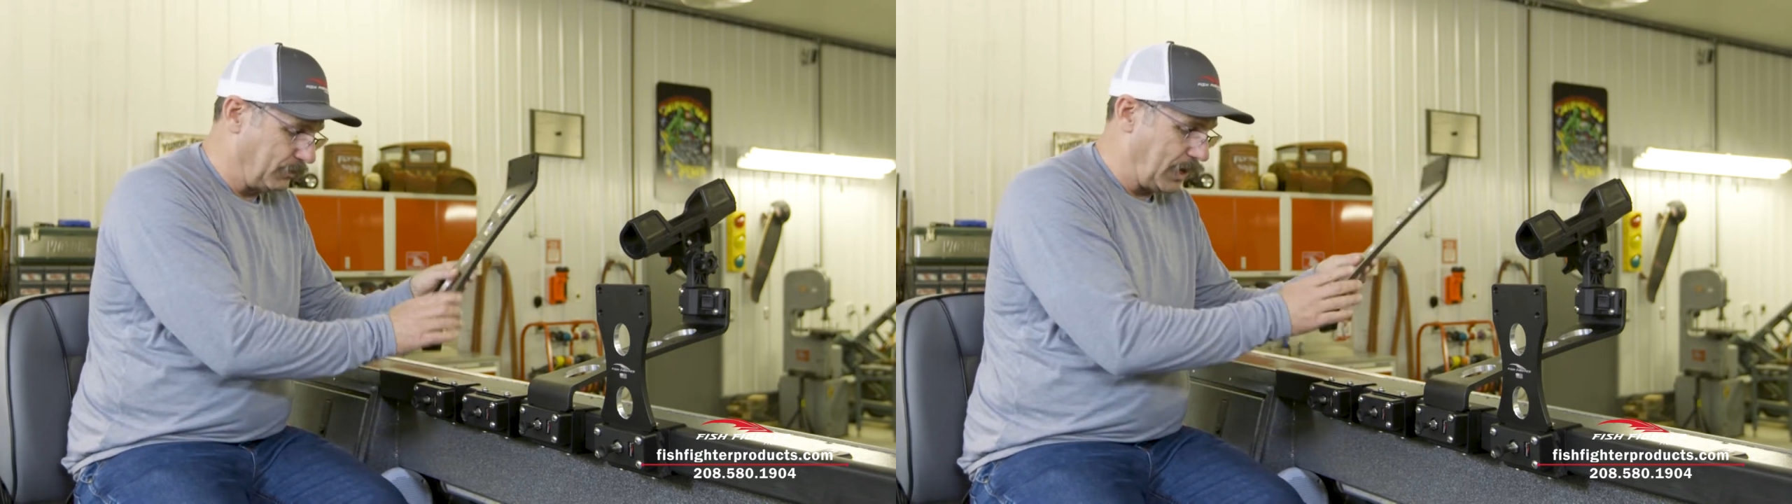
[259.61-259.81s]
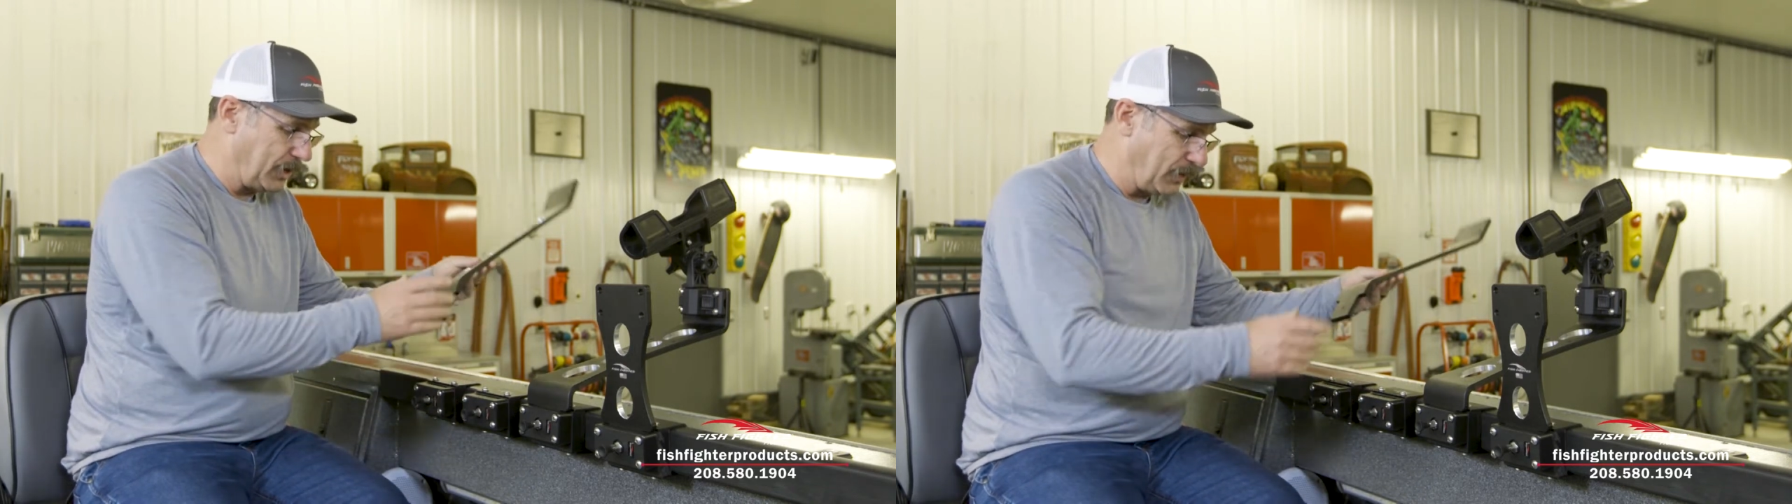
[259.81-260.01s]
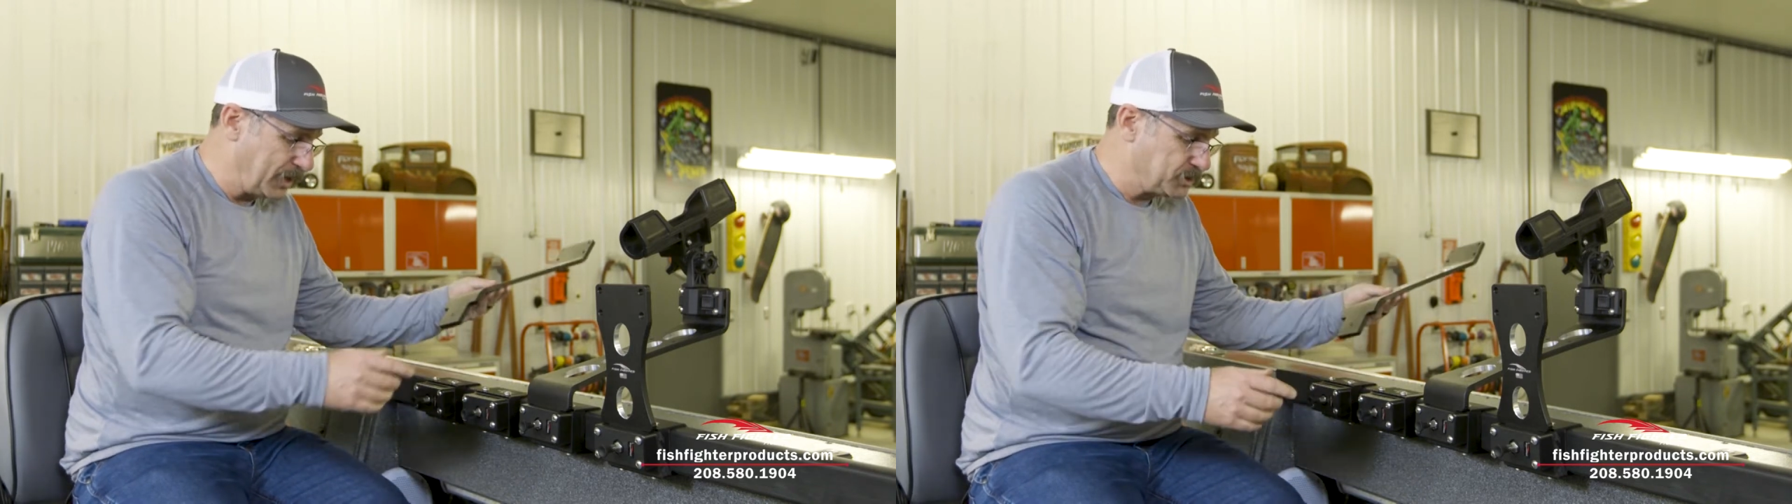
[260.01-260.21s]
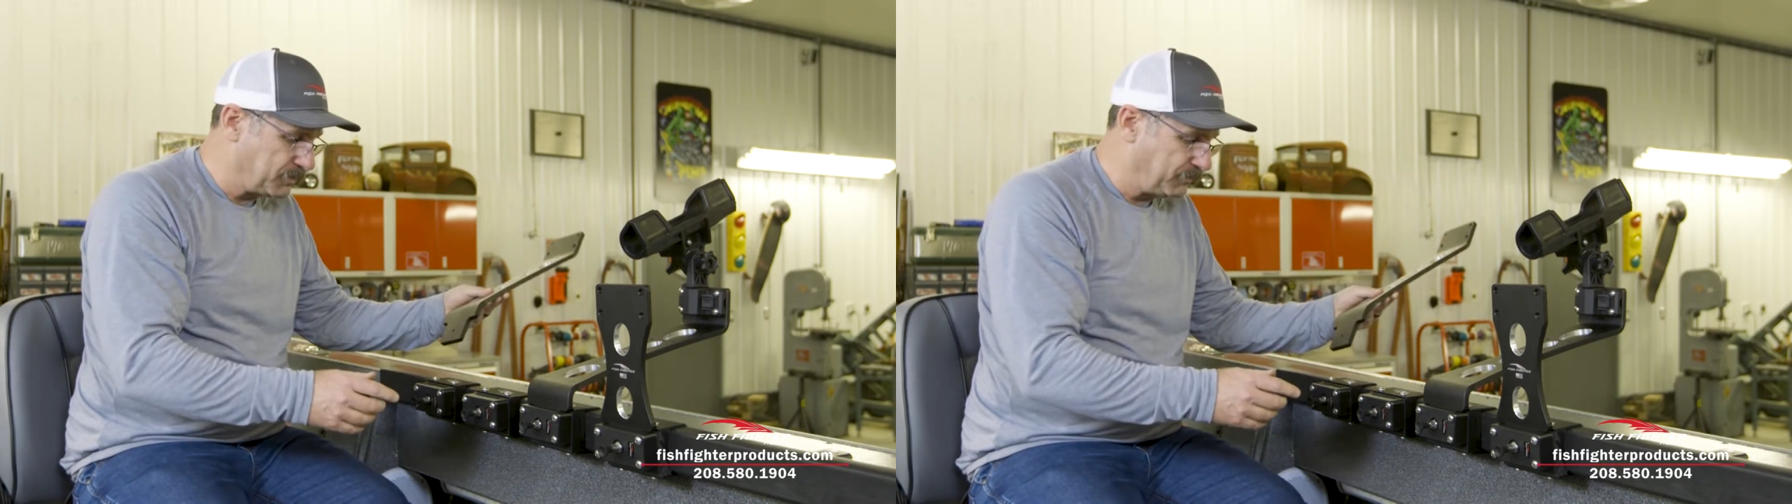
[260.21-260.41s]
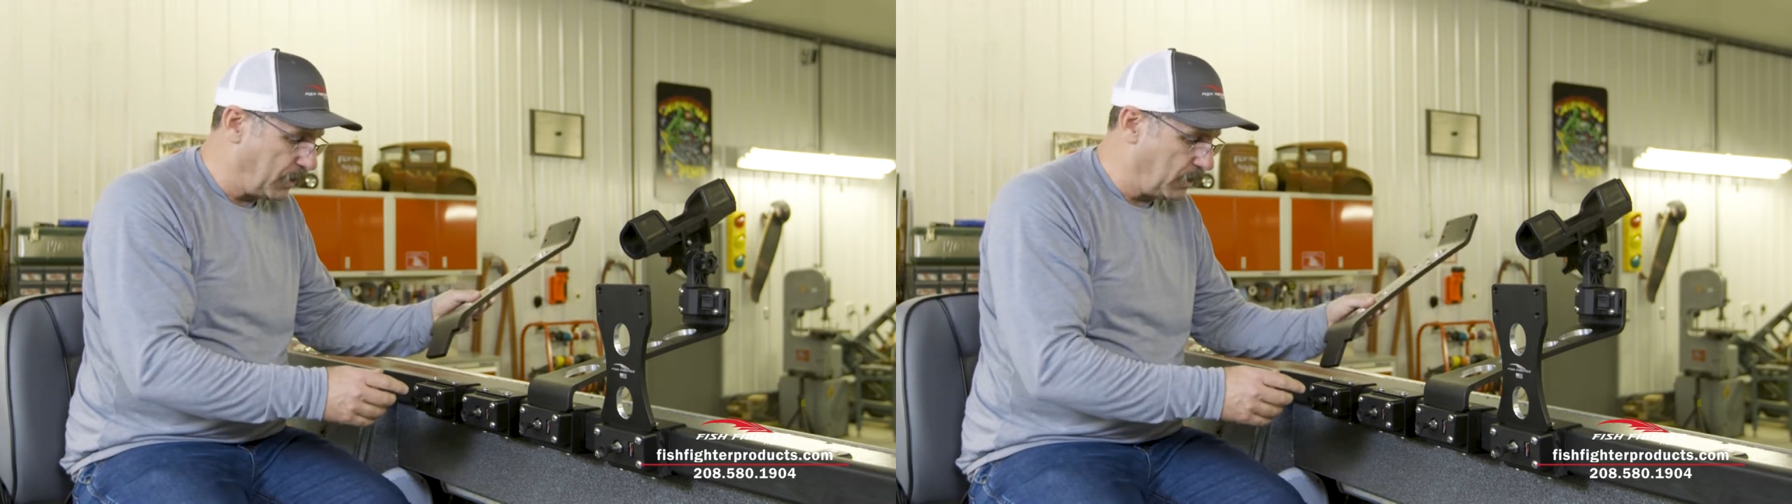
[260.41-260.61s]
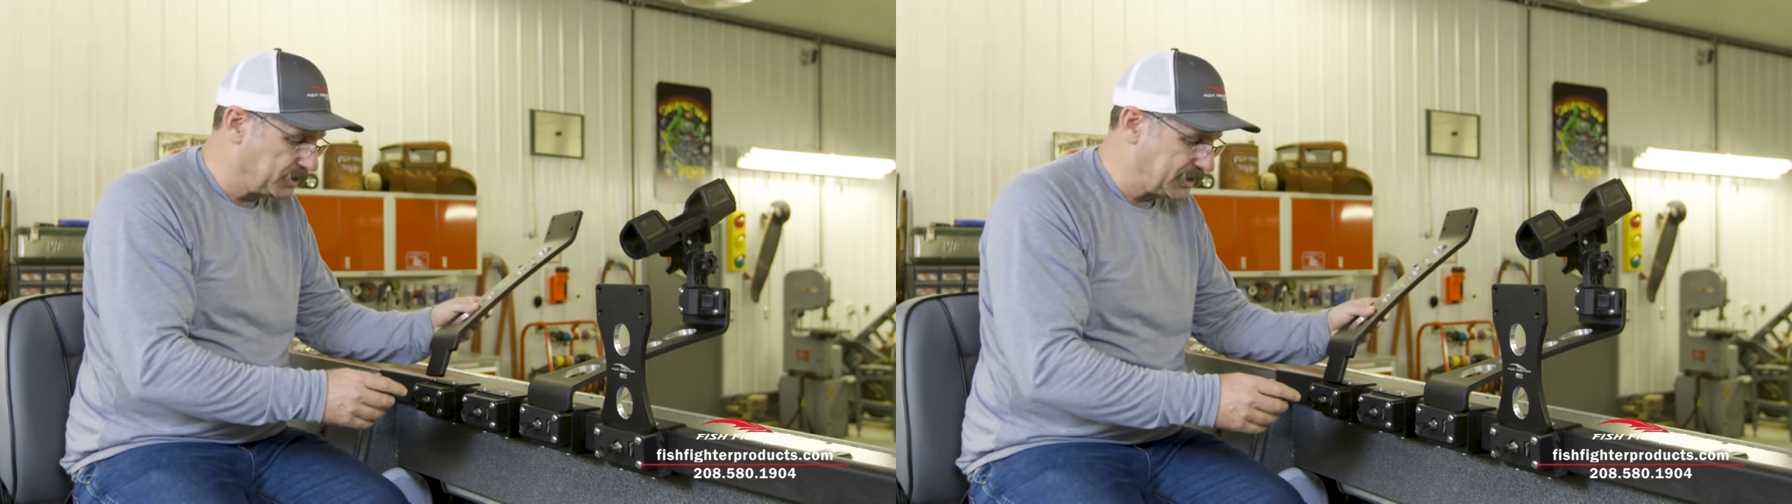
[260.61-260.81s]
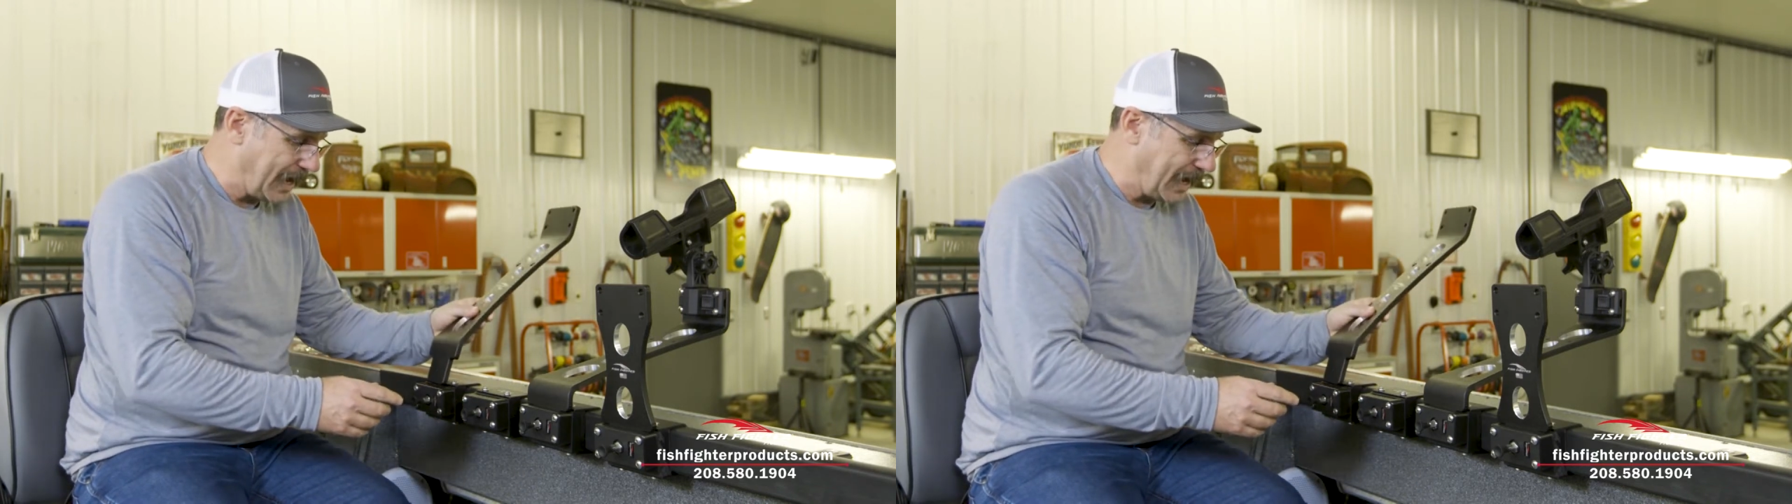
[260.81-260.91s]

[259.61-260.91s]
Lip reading: the rod riser falls